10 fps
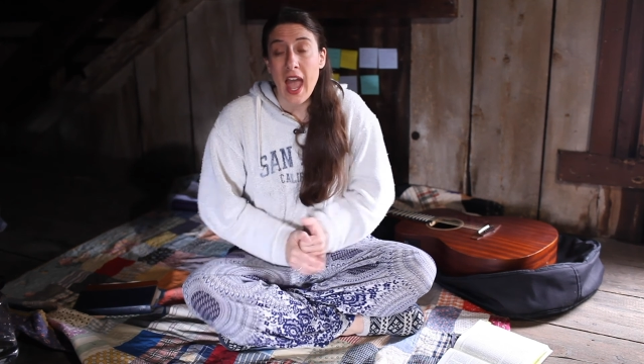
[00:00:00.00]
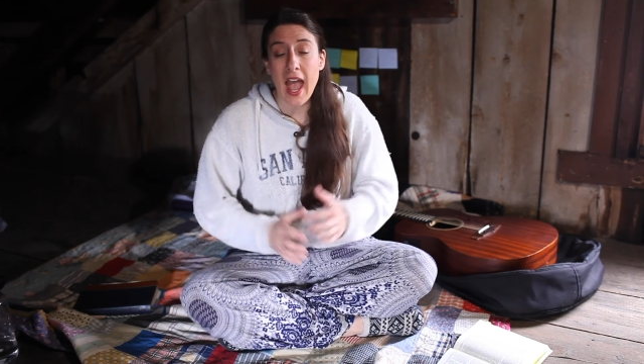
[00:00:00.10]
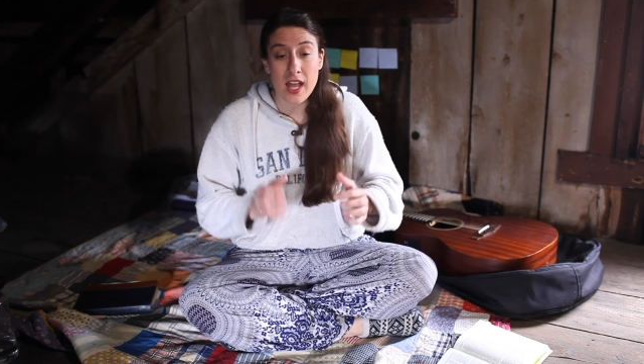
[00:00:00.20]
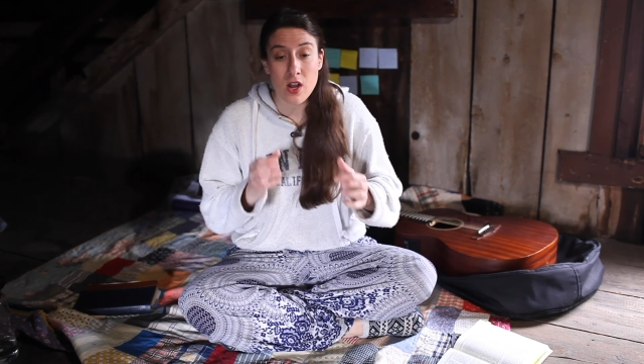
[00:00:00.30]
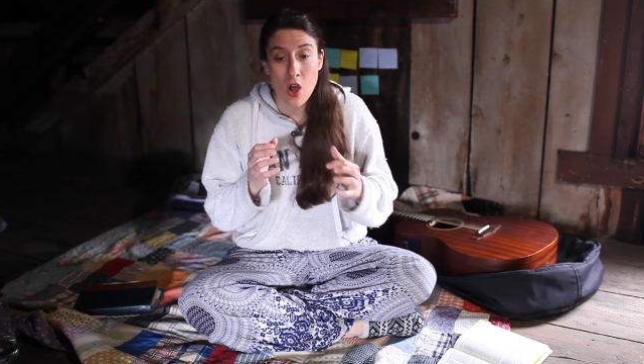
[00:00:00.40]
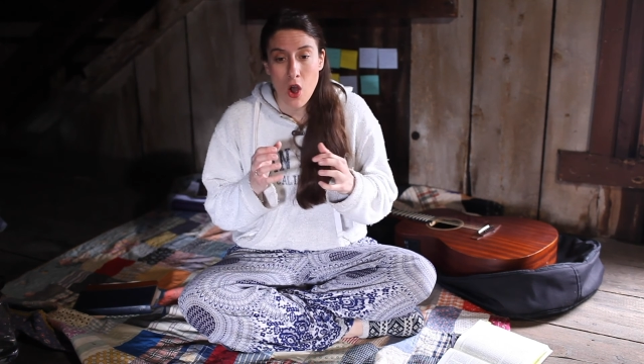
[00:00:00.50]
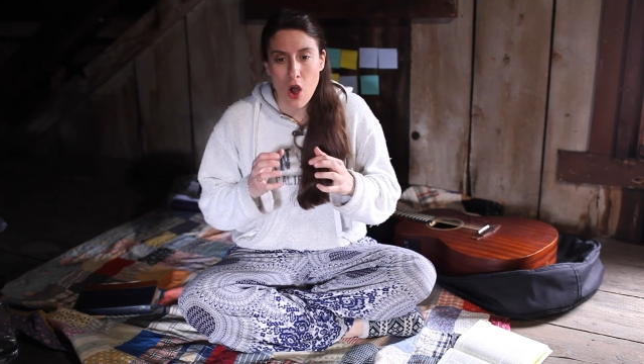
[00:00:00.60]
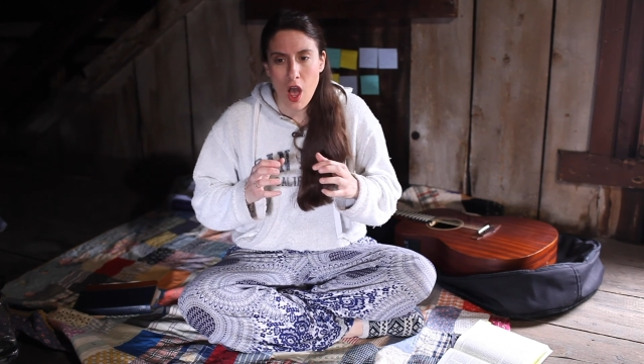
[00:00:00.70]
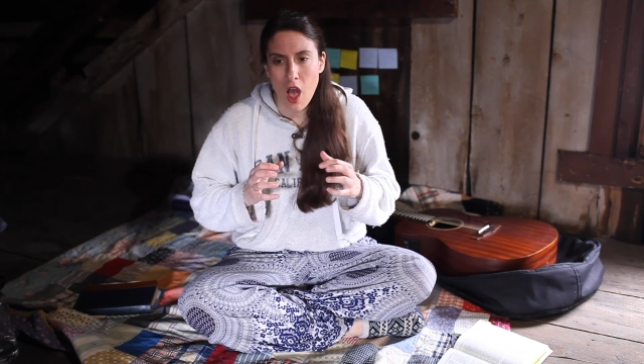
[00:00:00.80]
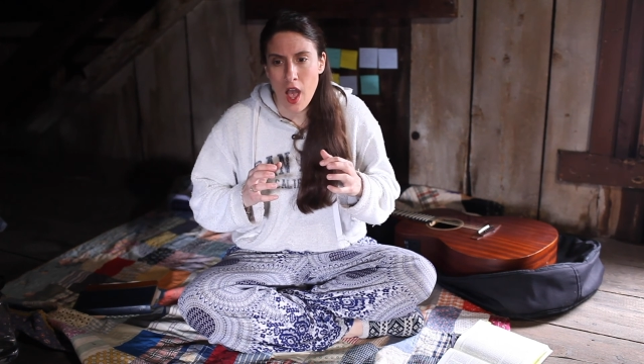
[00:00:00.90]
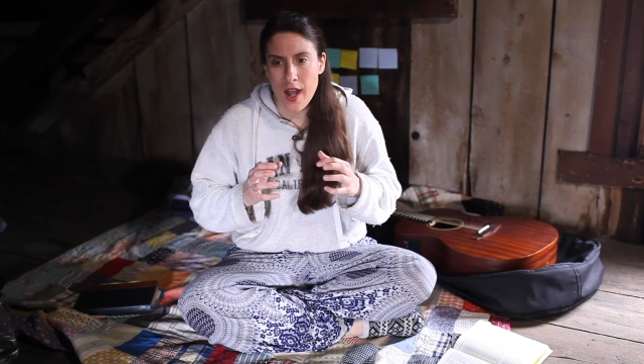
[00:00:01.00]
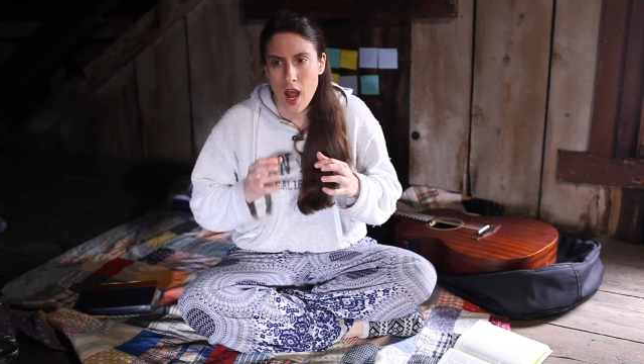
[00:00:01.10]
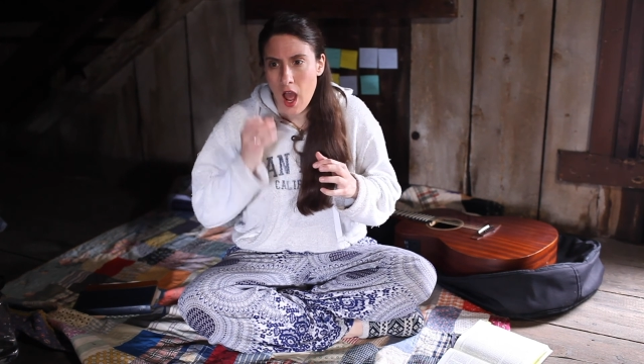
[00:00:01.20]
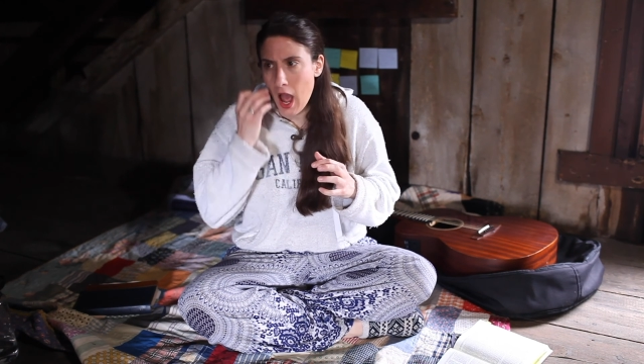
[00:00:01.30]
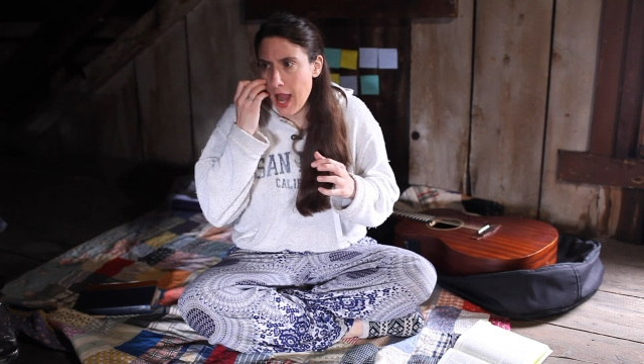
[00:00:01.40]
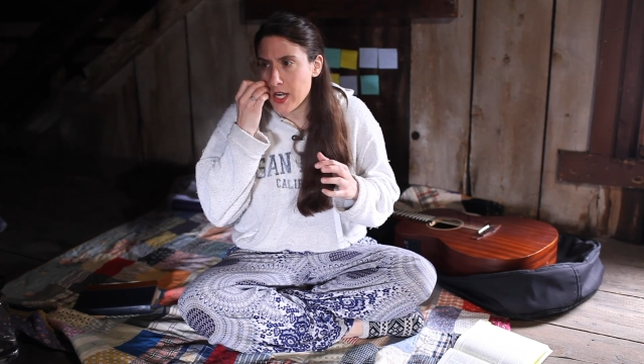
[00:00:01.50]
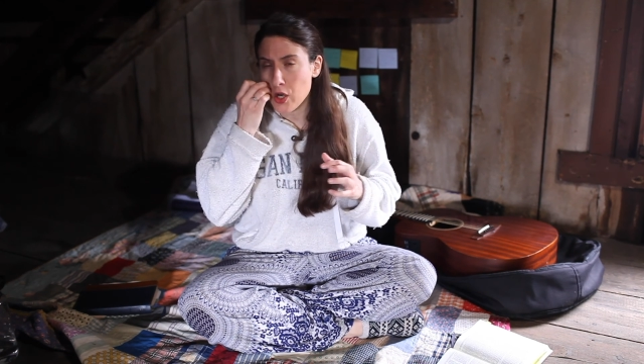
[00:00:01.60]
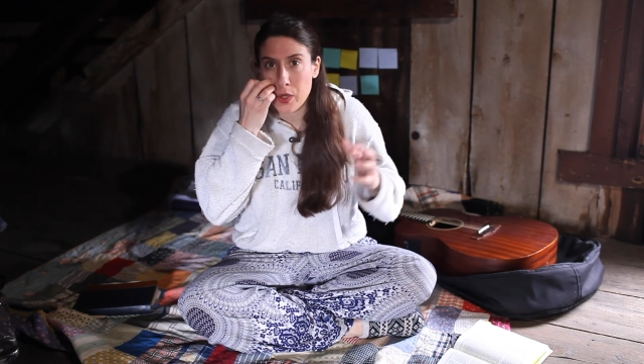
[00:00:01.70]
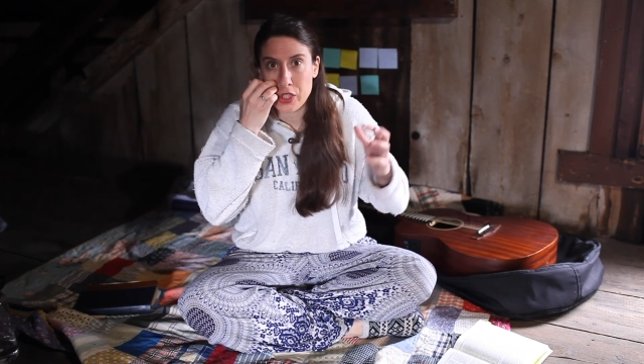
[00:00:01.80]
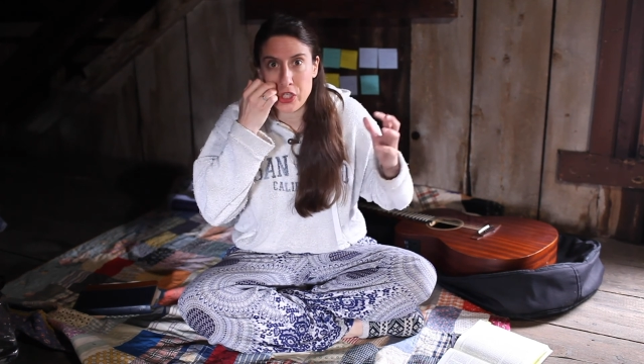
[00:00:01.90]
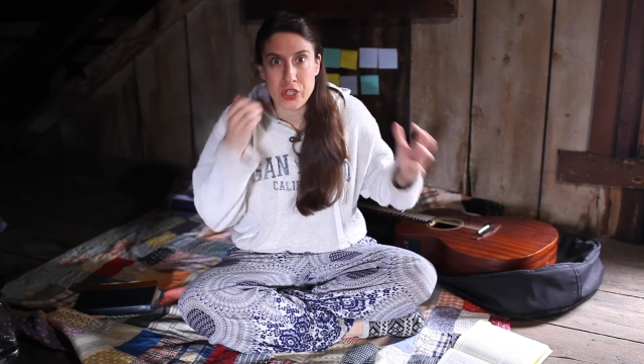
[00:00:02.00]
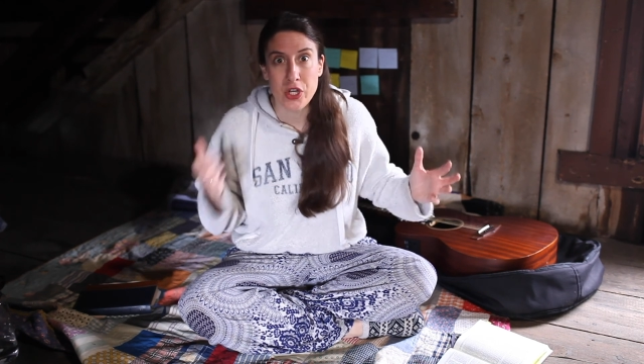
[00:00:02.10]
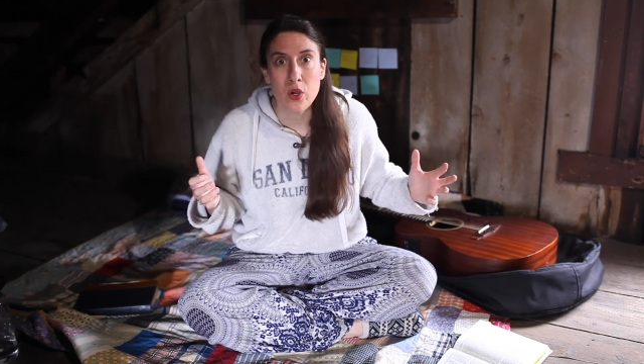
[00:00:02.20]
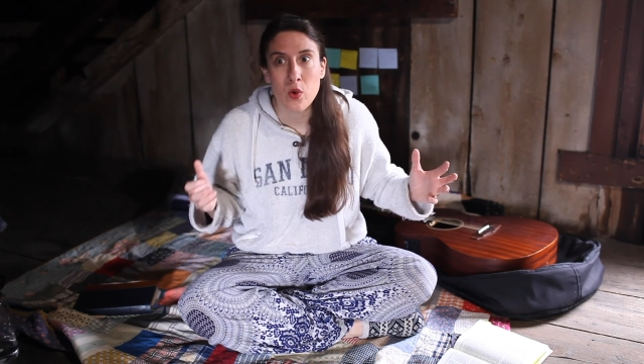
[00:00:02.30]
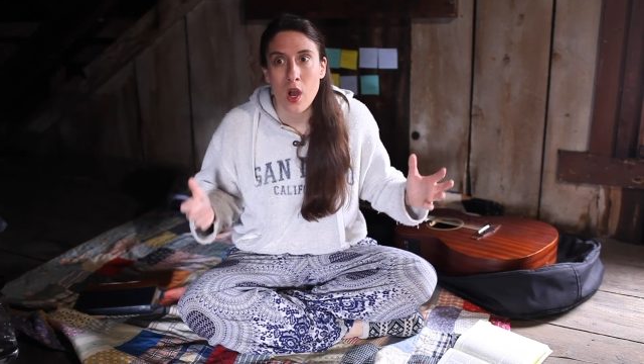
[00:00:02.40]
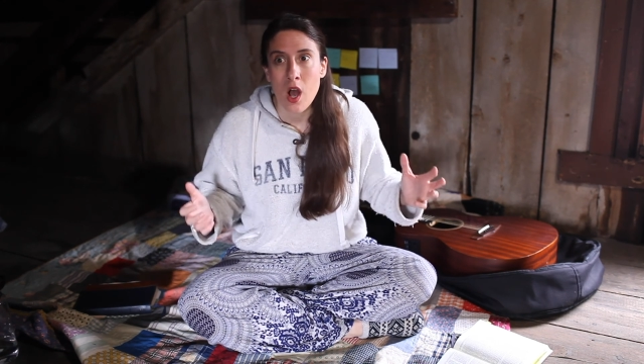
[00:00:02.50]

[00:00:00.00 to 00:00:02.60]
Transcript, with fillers: and and I didn't know what to do.